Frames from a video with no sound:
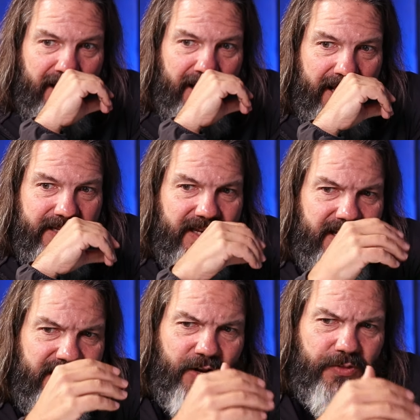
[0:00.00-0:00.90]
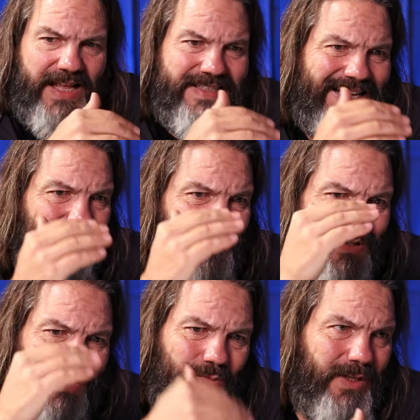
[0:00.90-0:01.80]
and, you know, that sounds
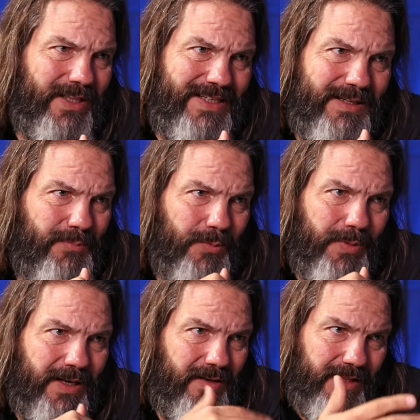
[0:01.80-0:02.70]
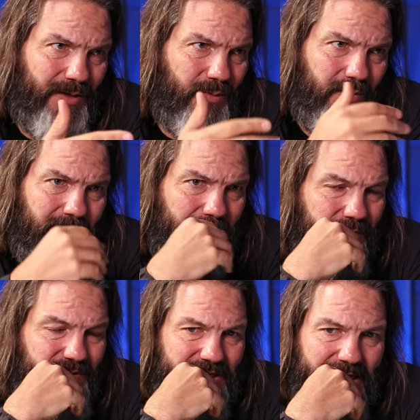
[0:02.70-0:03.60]
like really simple, but like like
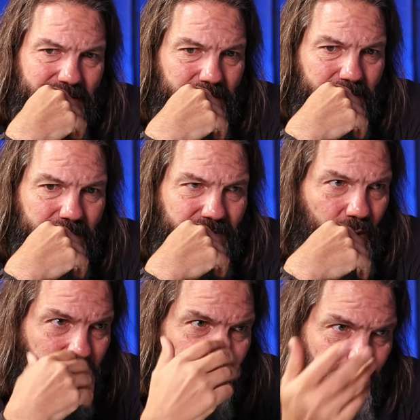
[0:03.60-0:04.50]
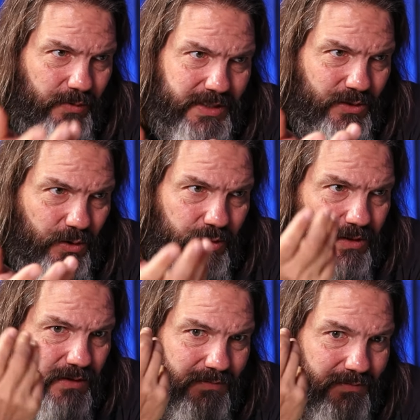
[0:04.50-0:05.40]
we've said before in our
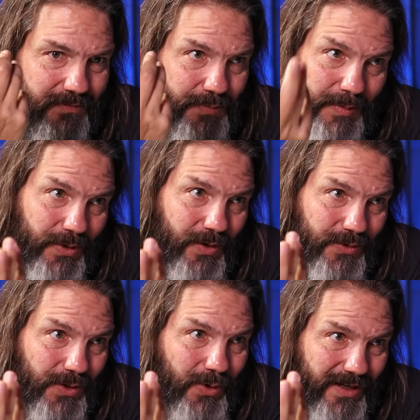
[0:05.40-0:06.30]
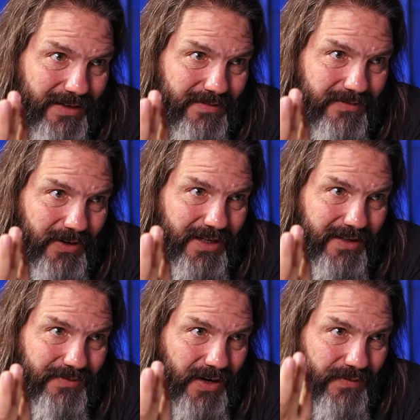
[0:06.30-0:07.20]
research, people don't do it, right?
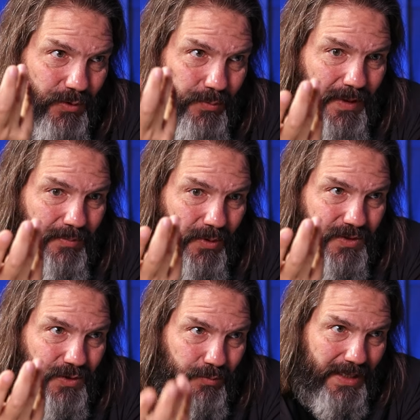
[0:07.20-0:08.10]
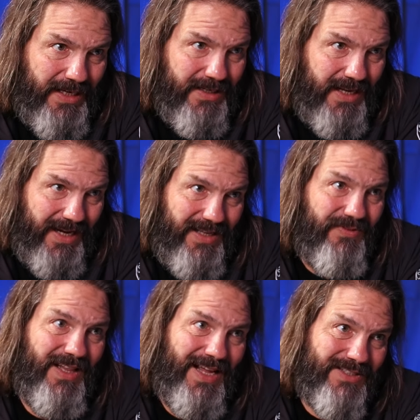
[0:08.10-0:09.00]
Right. Very few people zoom in, and
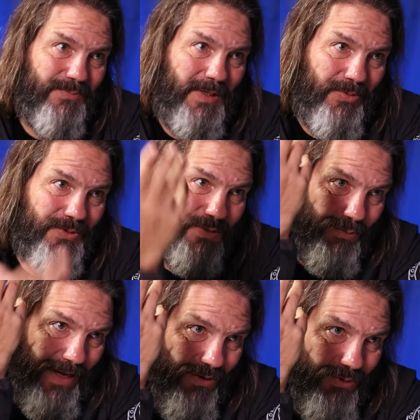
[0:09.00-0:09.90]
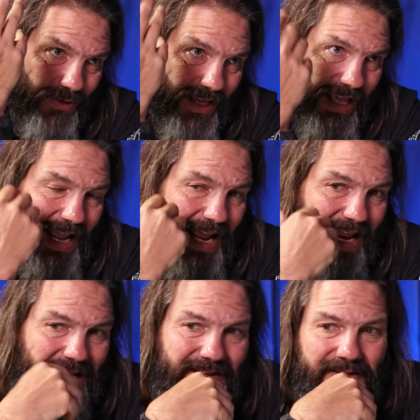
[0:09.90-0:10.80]
even less people zoom out.
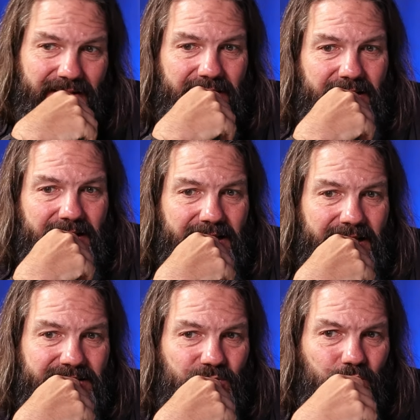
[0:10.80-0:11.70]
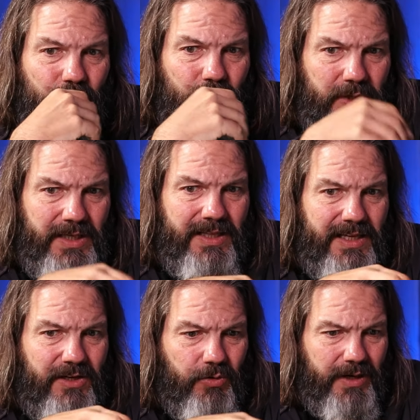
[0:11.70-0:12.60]
And it's
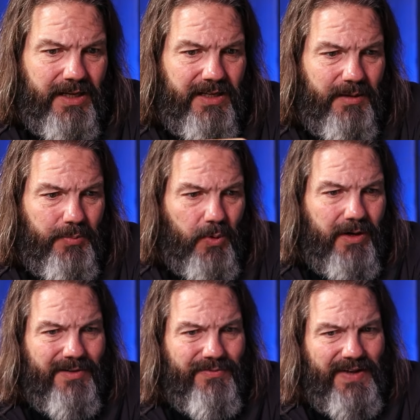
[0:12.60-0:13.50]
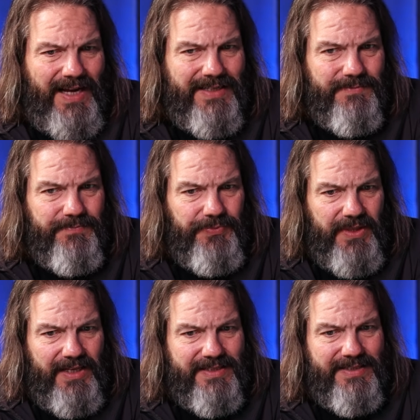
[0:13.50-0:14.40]
really critically important. In fact,
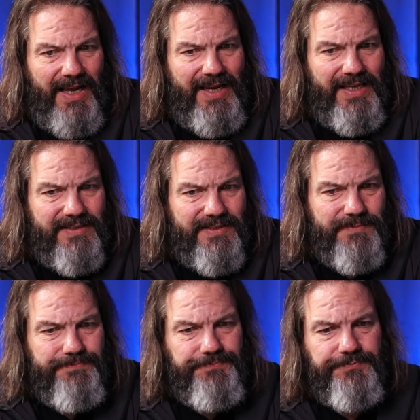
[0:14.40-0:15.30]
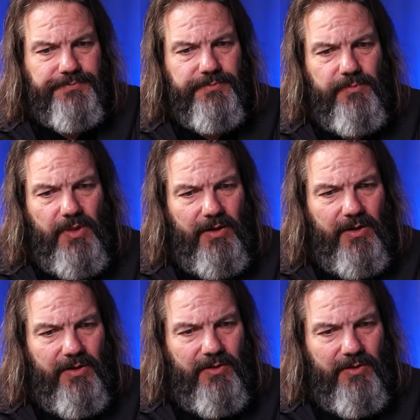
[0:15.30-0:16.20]
in science,
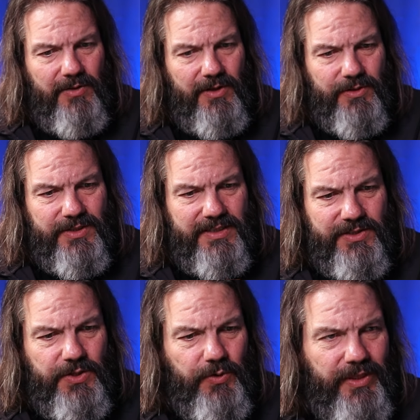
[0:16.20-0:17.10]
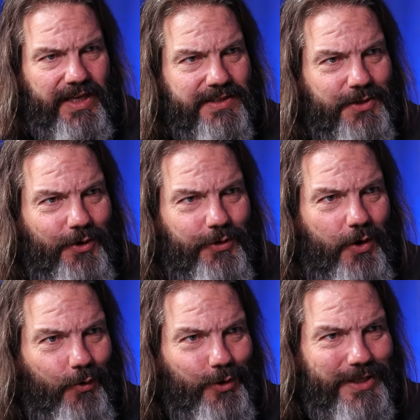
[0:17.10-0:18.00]
there's these two things called
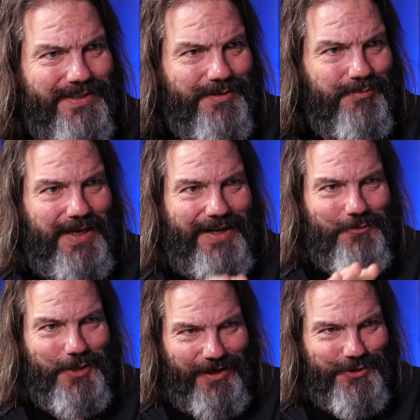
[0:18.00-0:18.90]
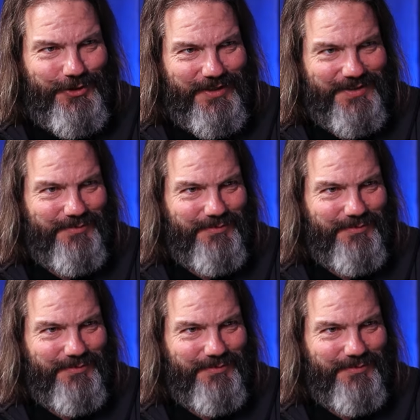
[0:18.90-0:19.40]
holism and reductionism,